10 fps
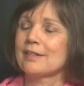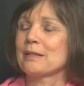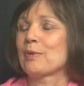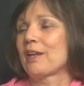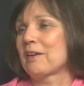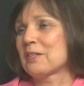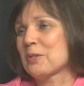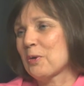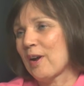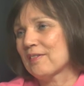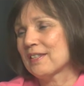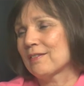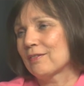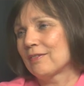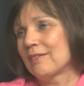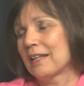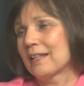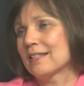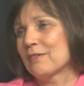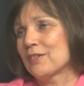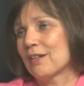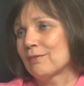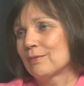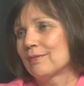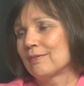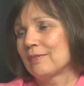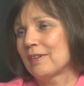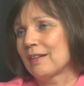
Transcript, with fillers: some of the arts and crafts that the kids have done um,